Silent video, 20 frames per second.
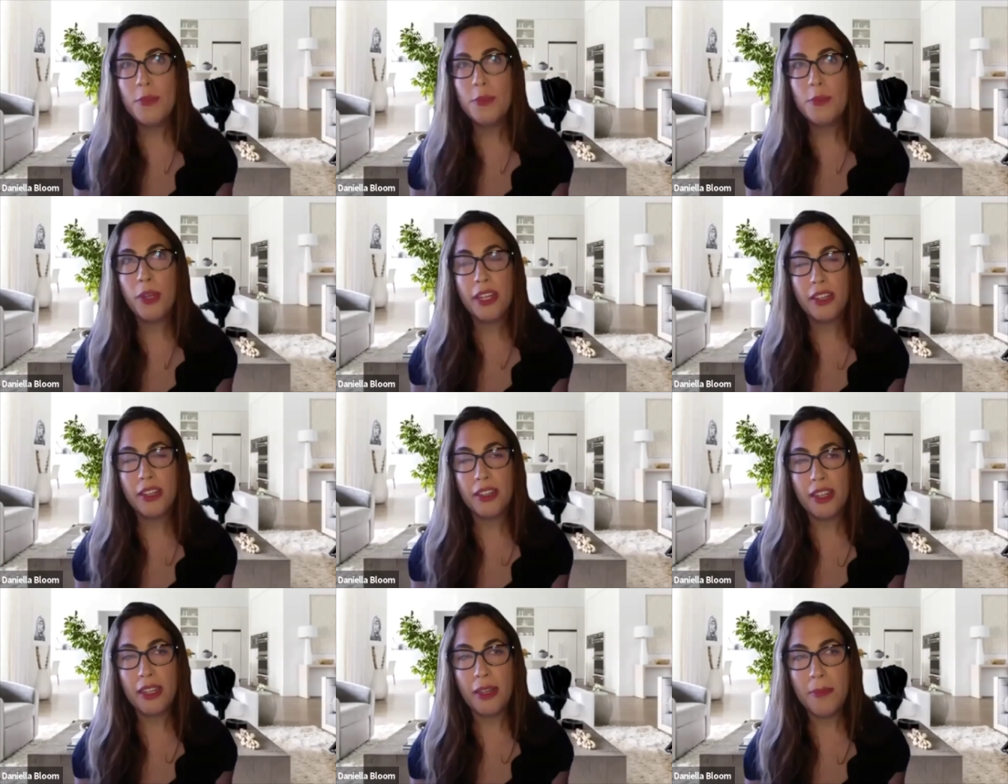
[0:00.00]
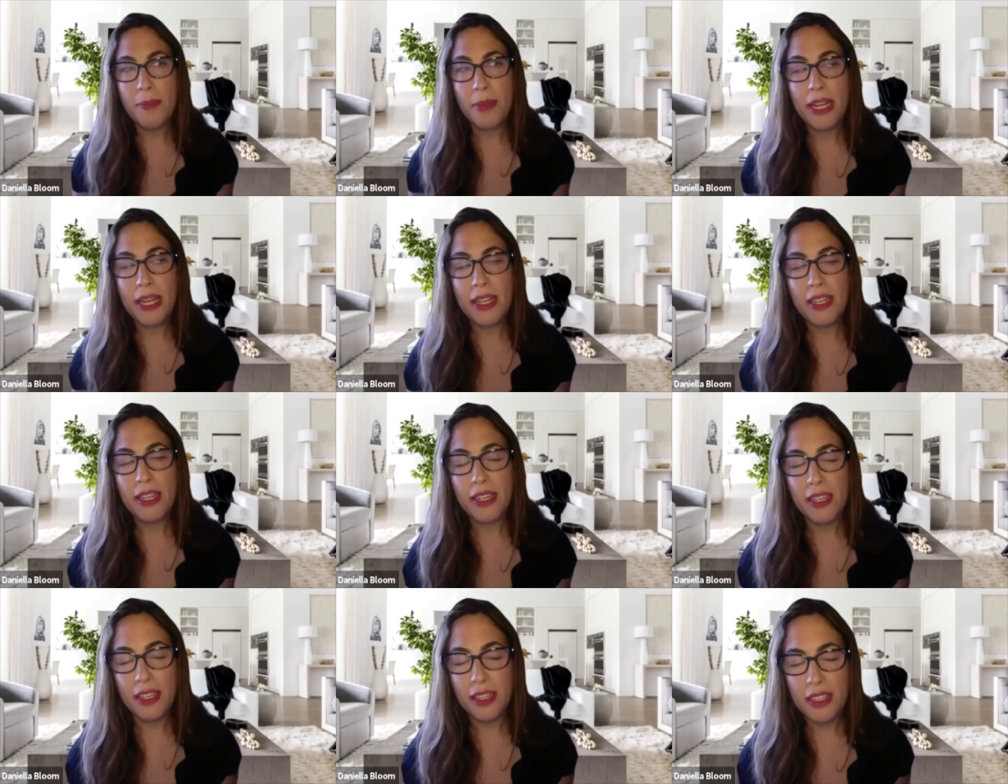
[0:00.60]
Prager made
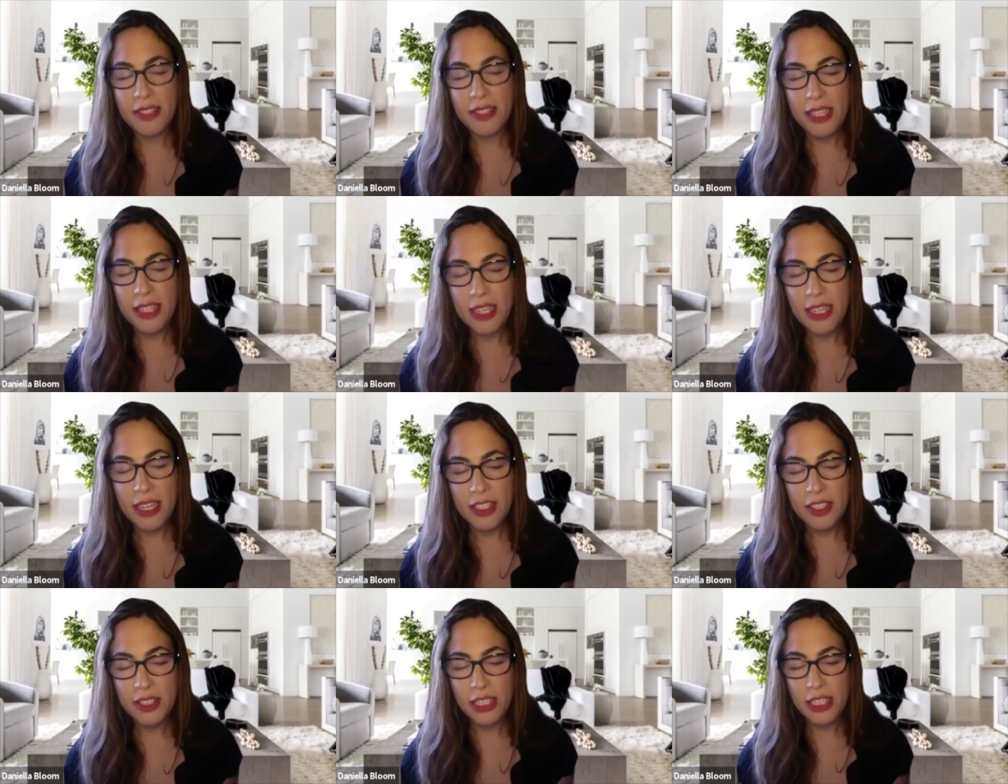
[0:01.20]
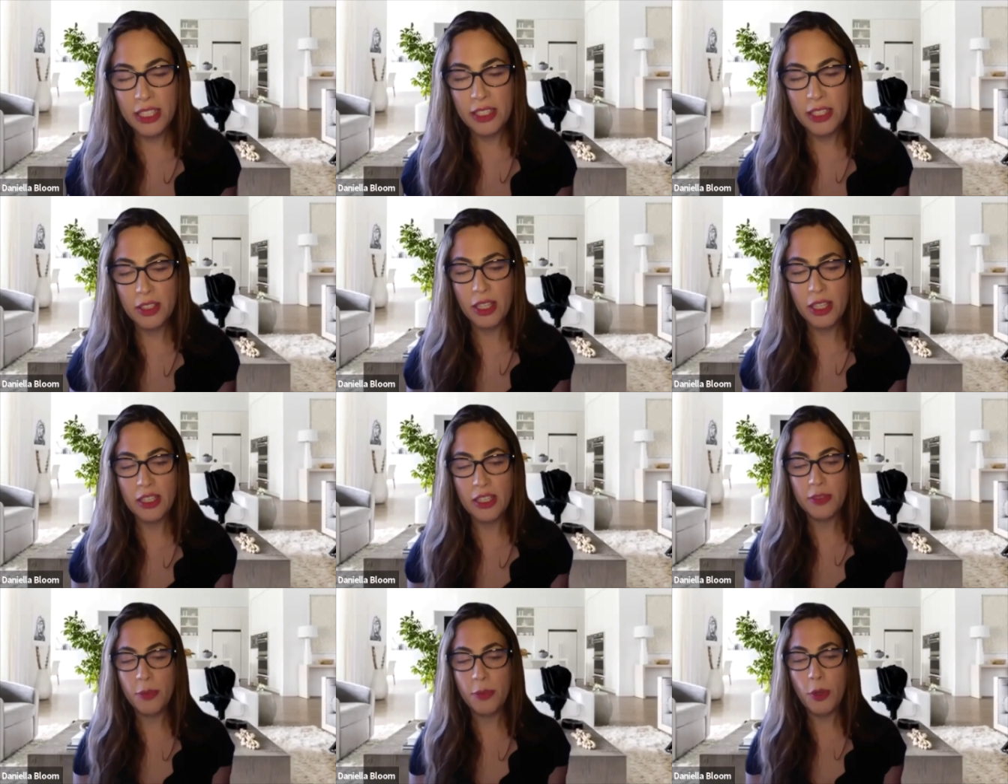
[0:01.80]
a, said an excellent,
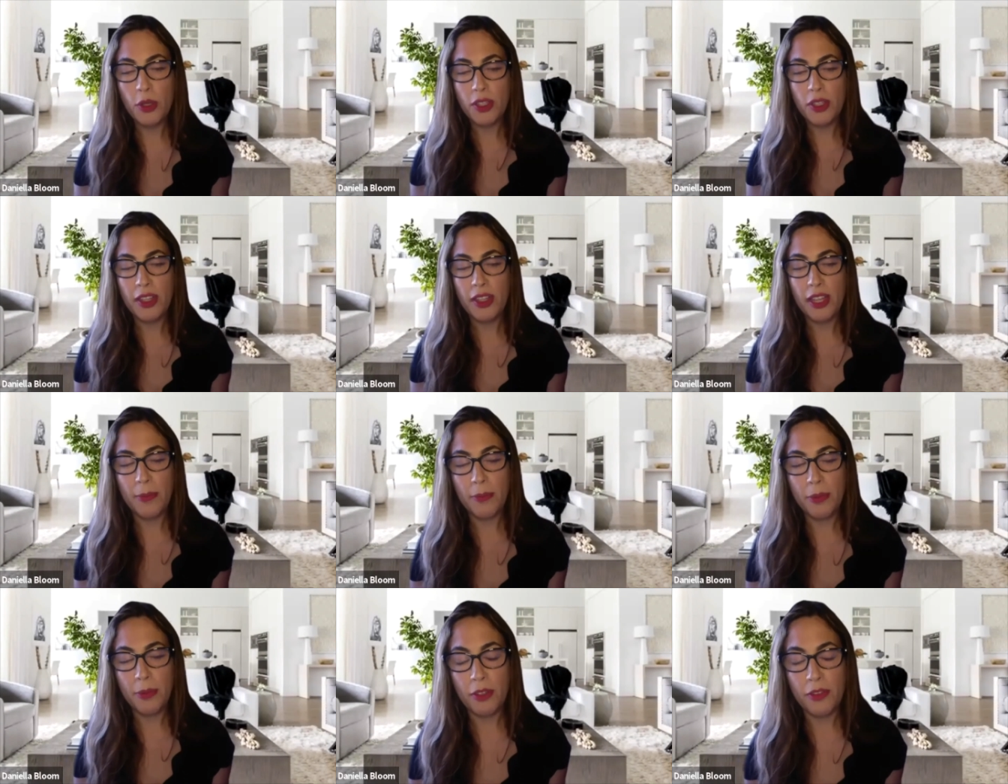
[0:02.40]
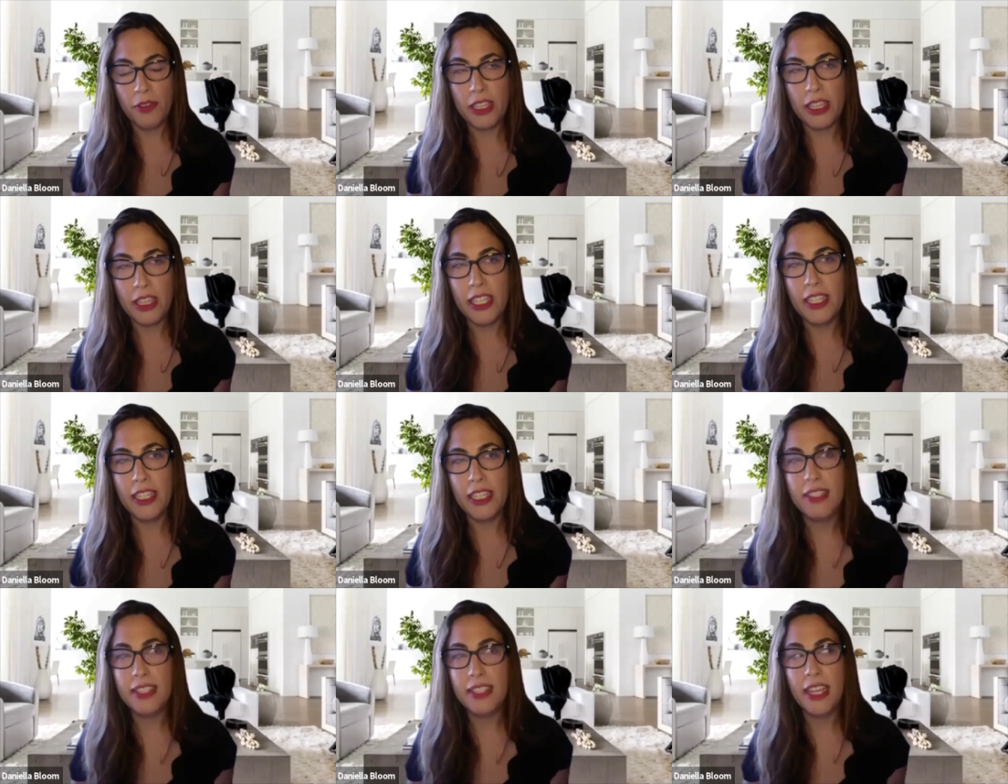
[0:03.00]
uh, spoke to that perfectly.
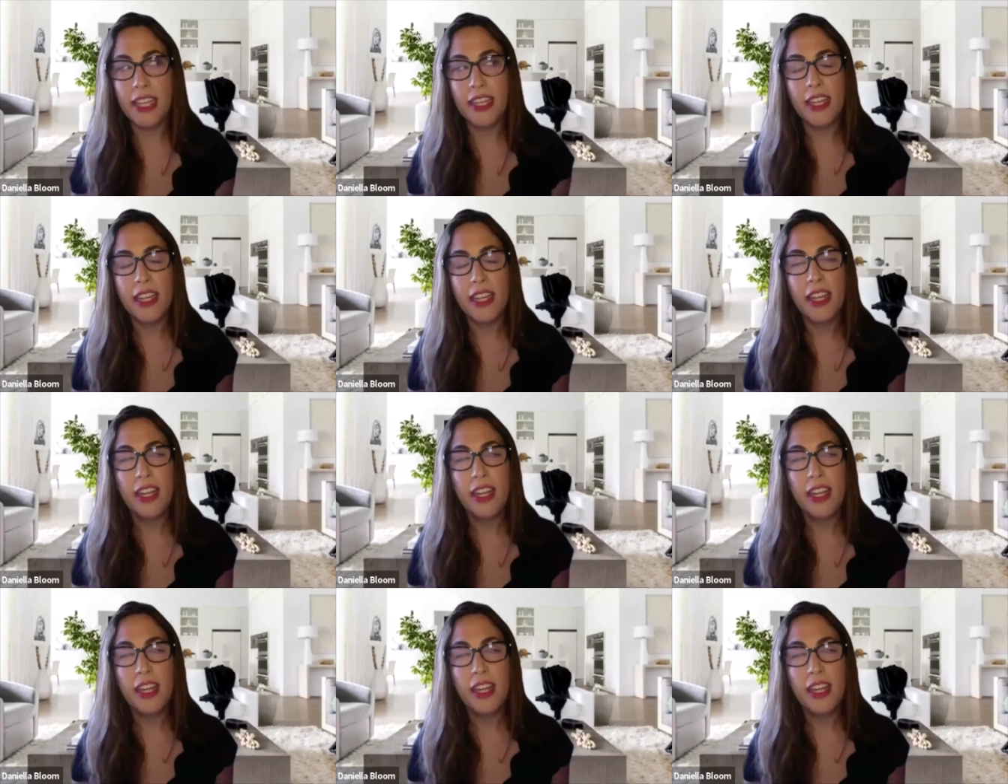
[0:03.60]
He said,